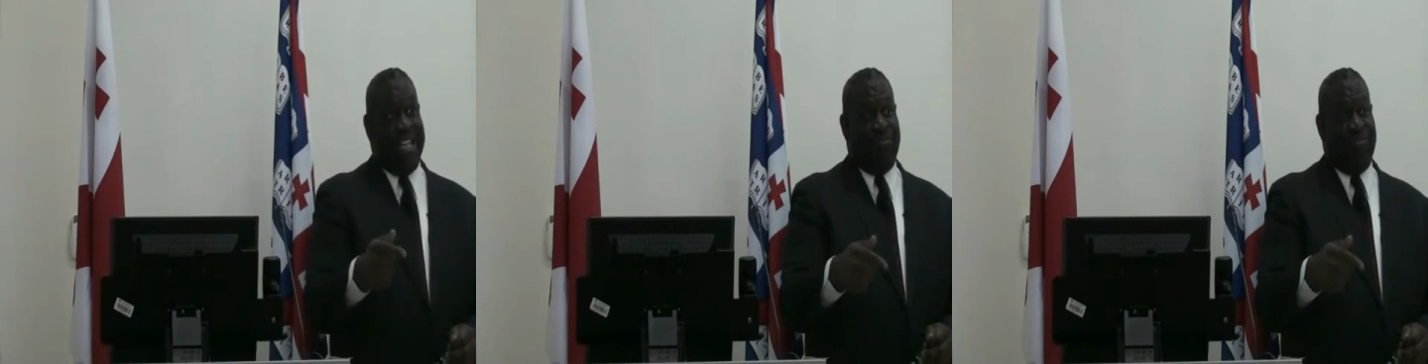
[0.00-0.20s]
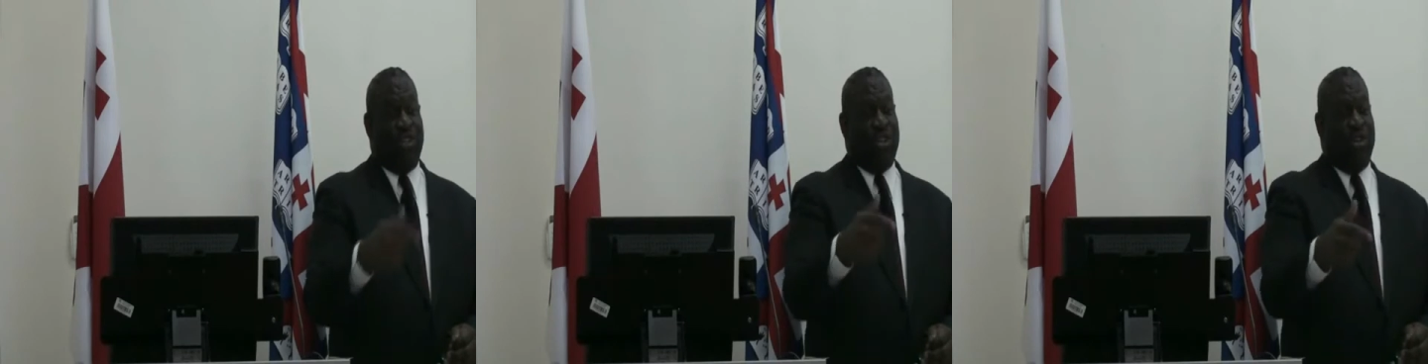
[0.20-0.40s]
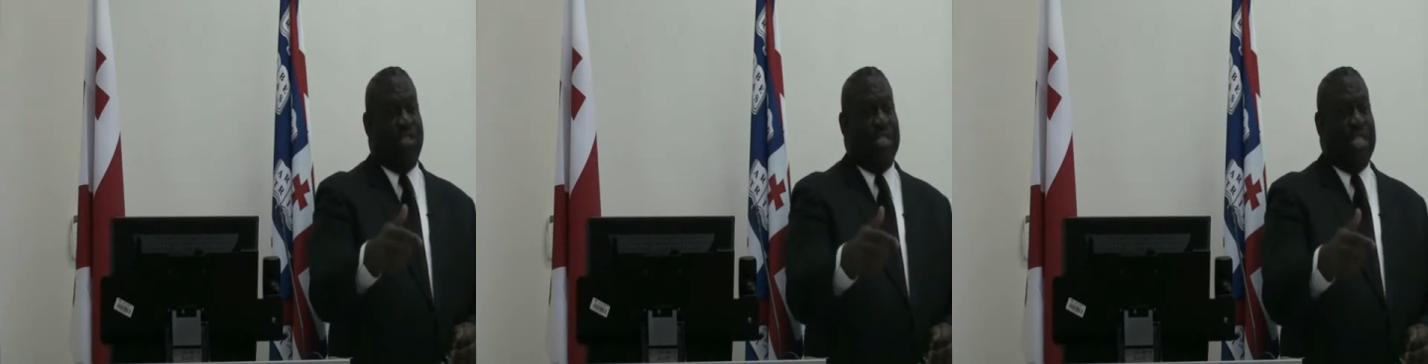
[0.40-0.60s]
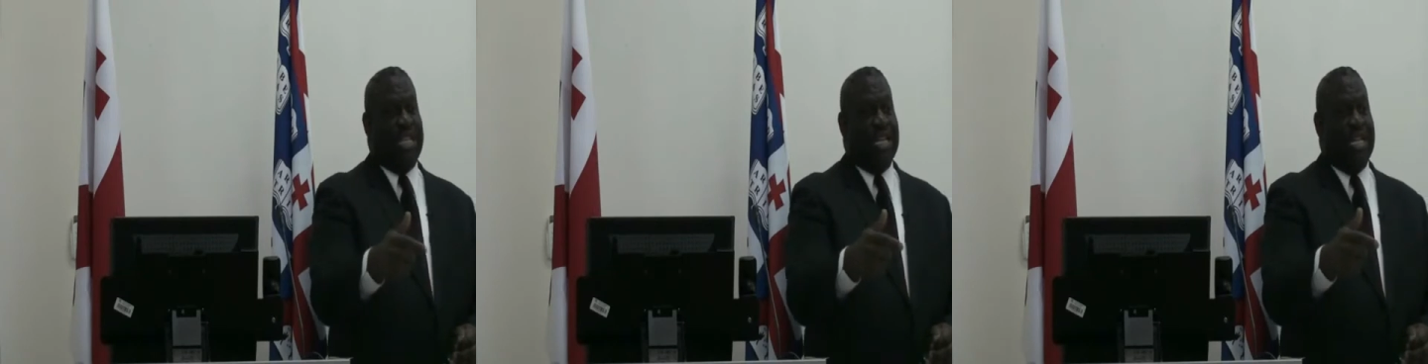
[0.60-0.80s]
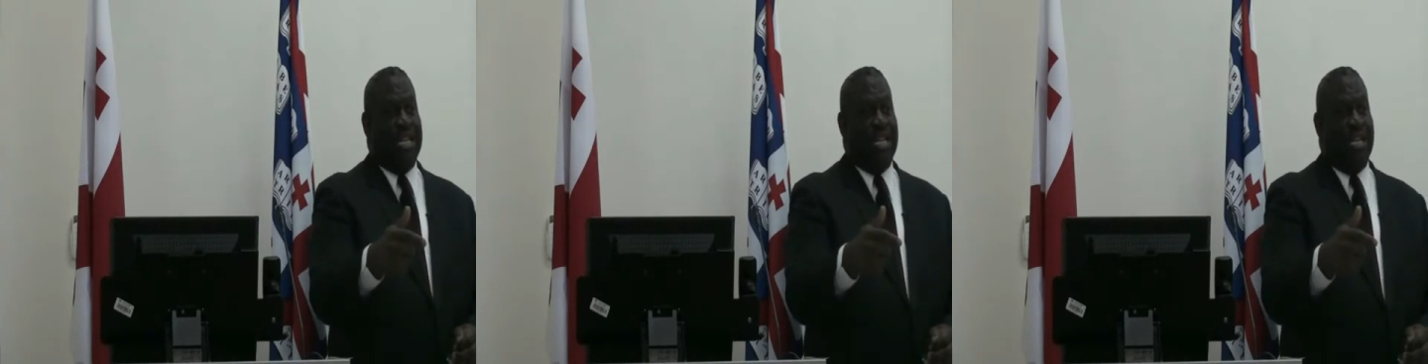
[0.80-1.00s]

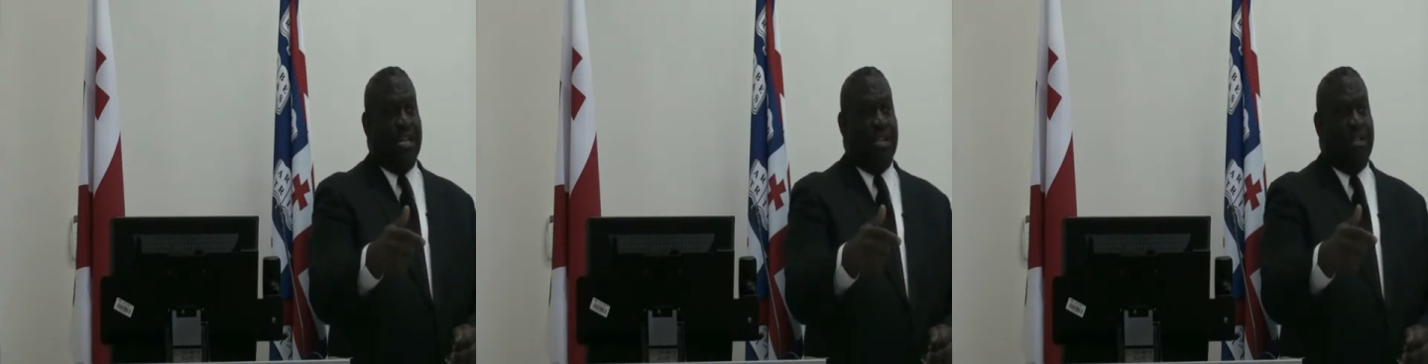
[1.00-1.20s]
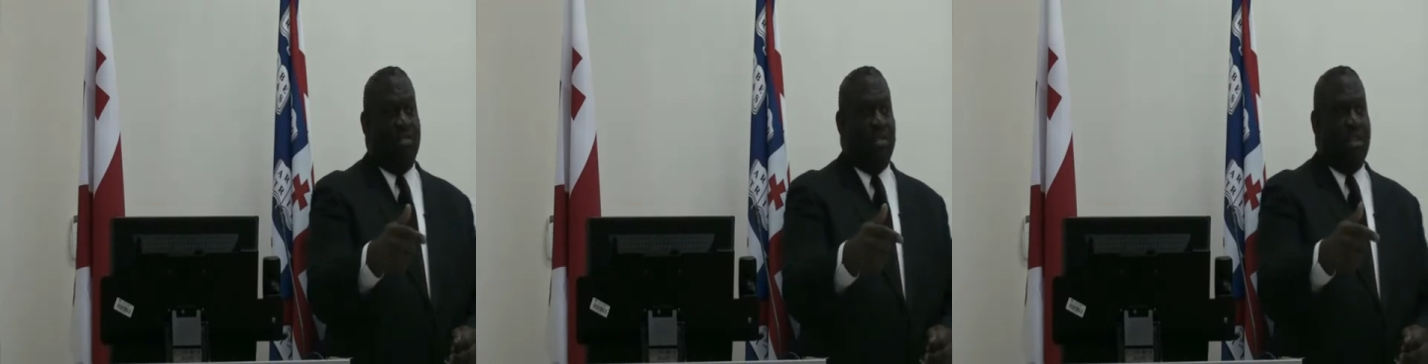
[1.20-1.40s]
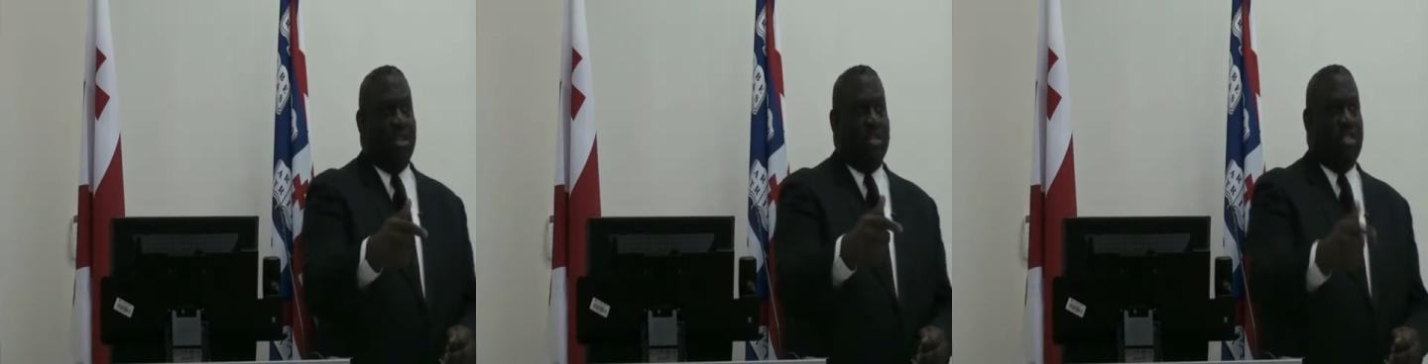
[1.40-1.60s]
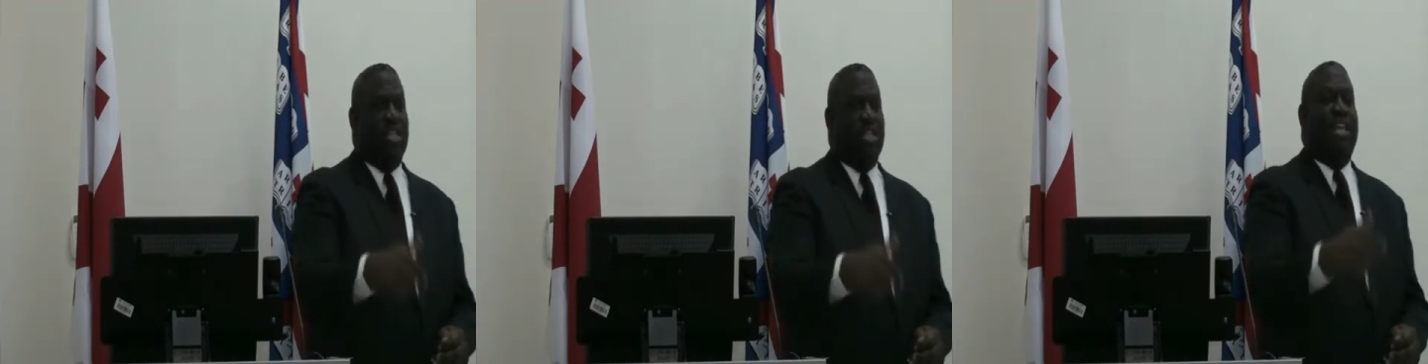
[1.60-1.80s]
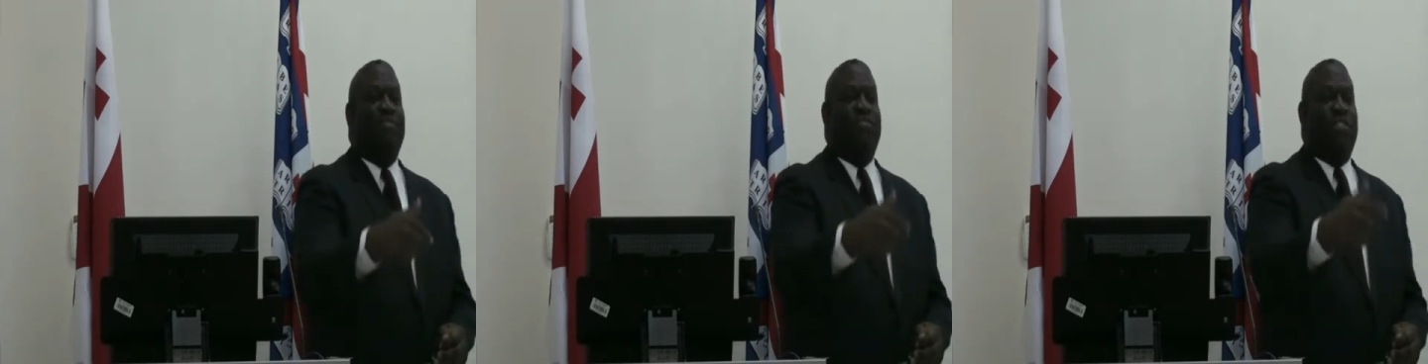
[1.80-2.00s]
difficulty
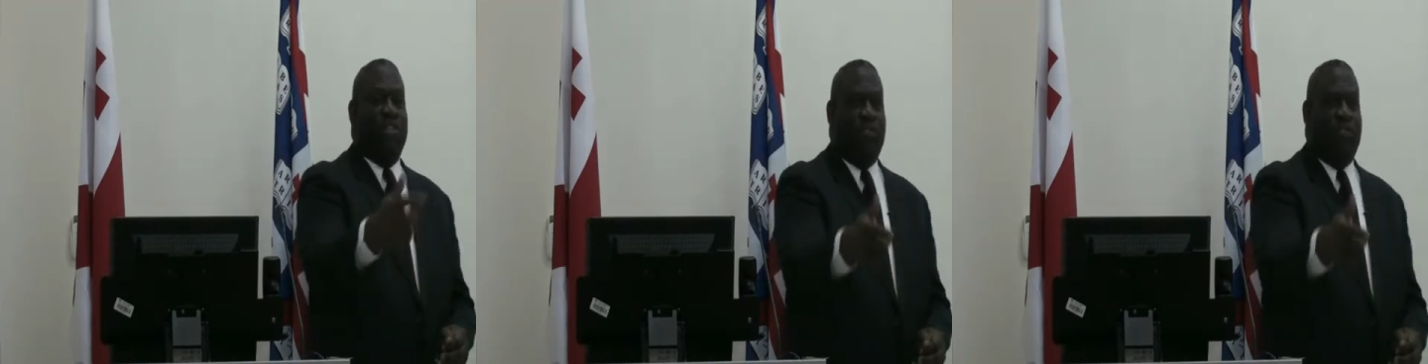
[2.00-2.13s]
still have